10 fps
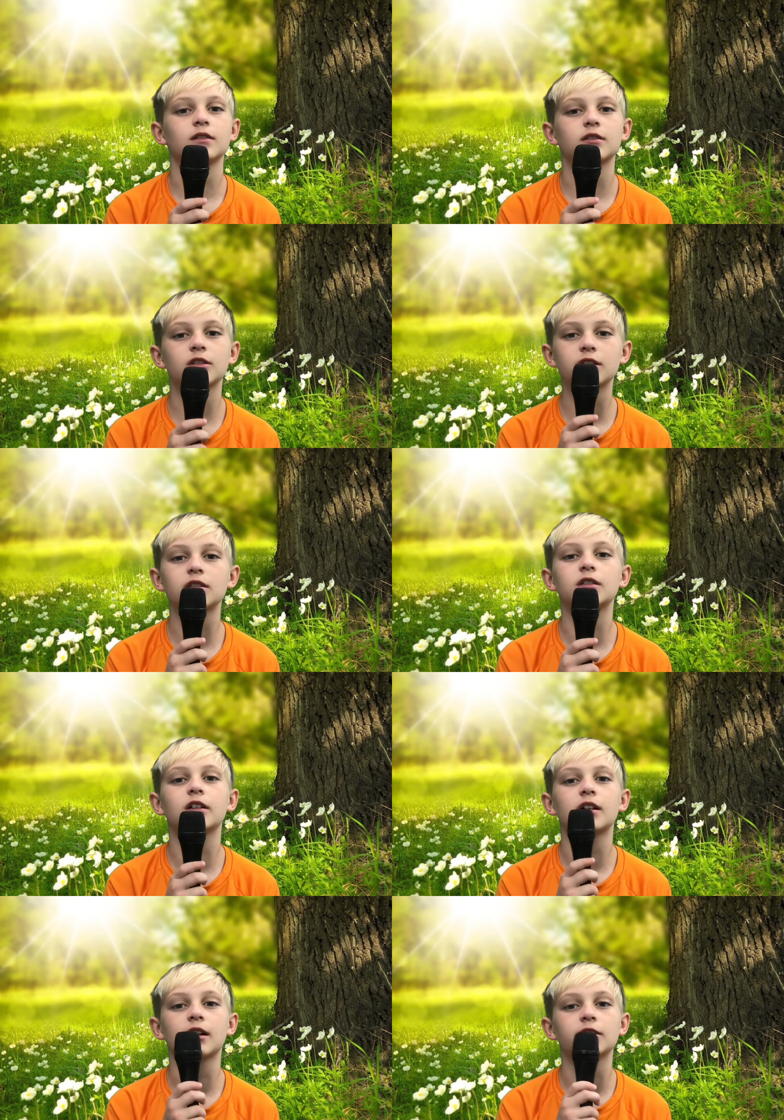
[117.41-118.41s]
Good
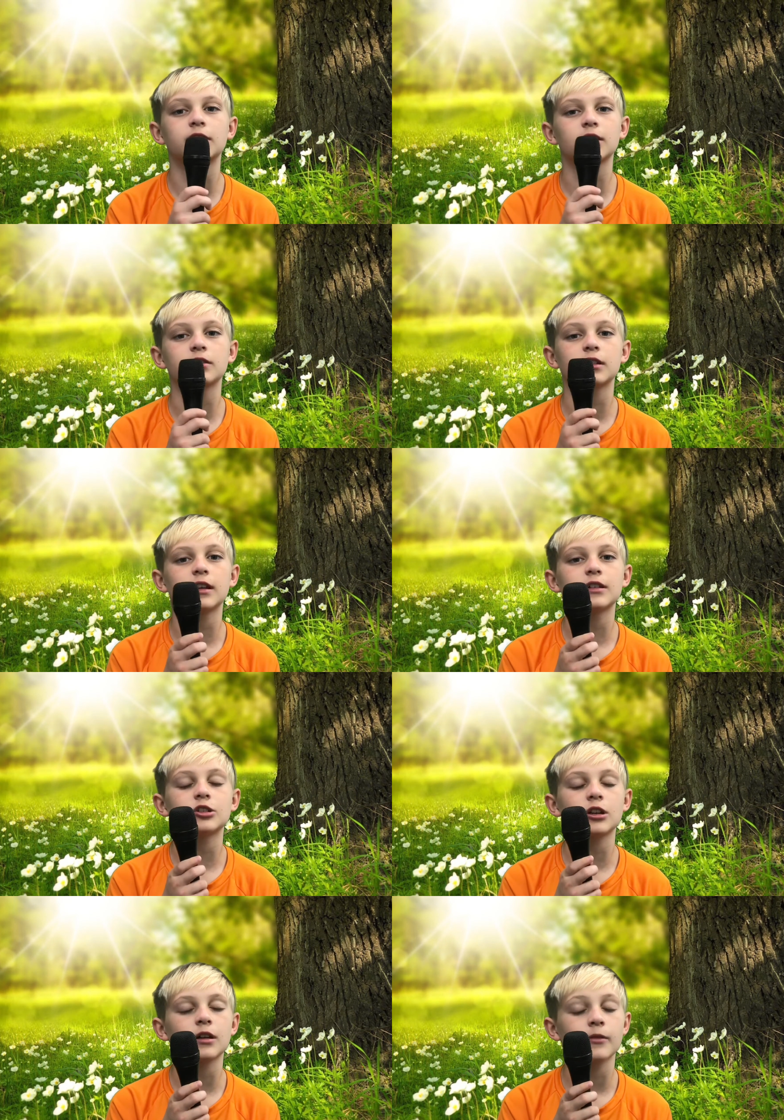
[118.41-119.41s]
luck out there today to
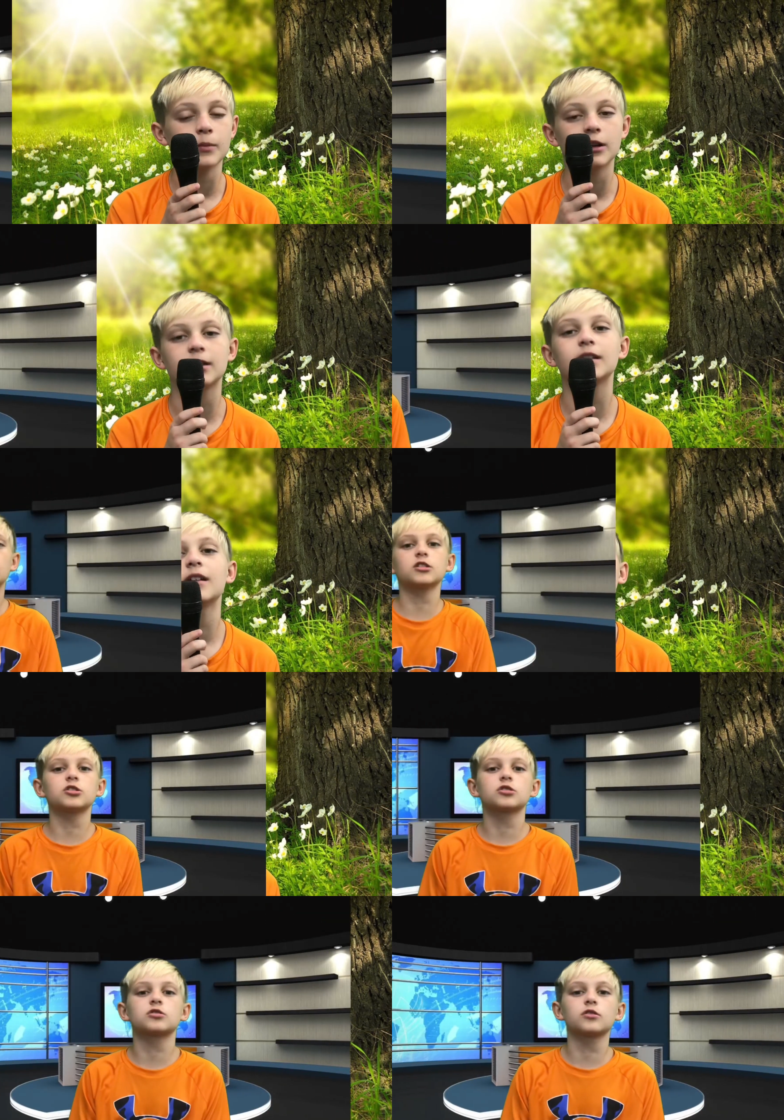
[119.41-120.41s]
everybody. The lunch
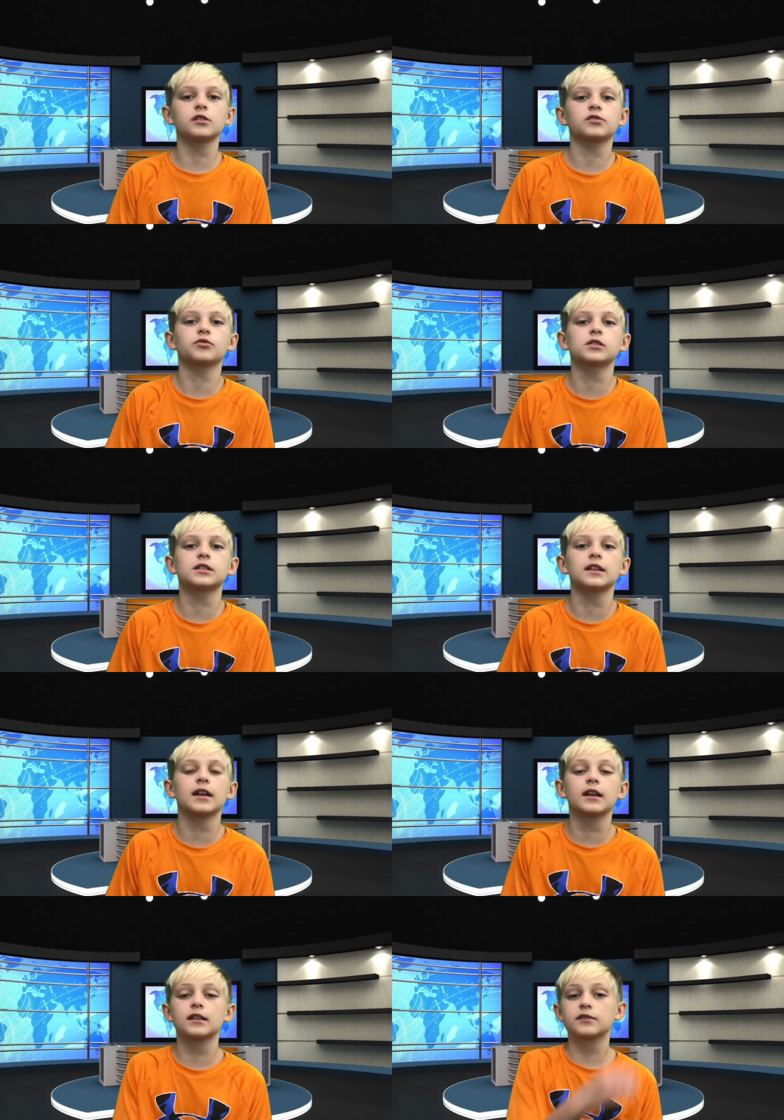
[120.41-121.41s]
choice for
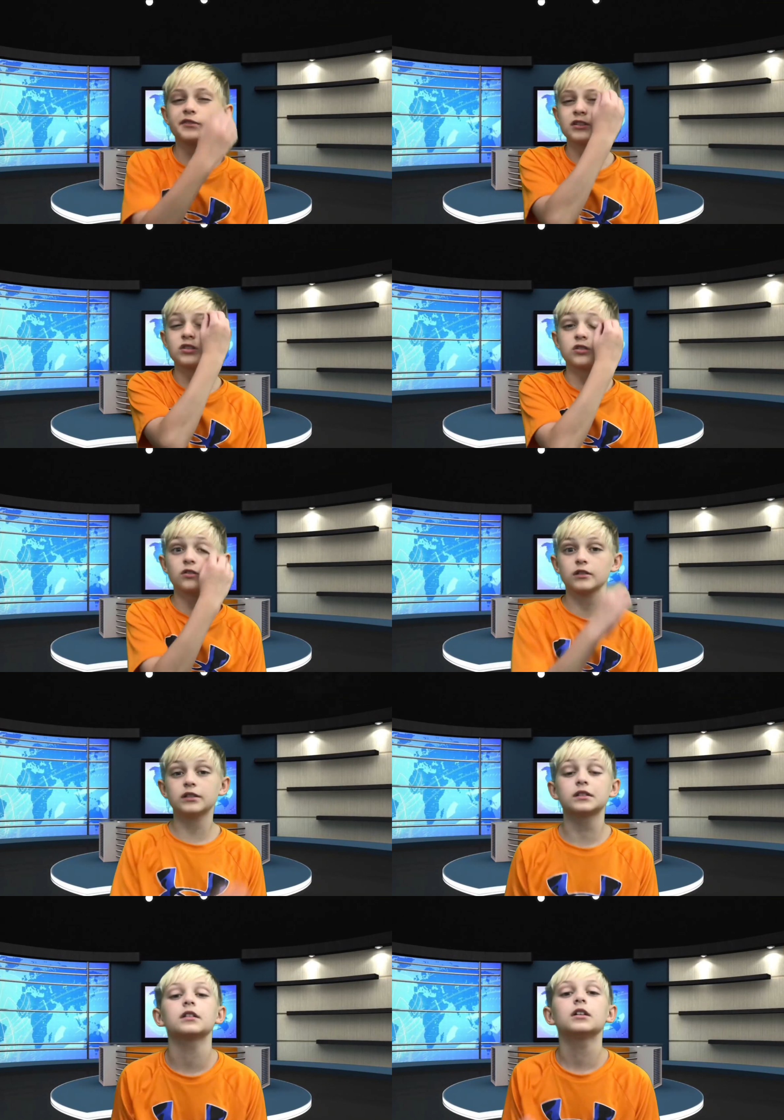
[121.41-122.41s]
today is first choice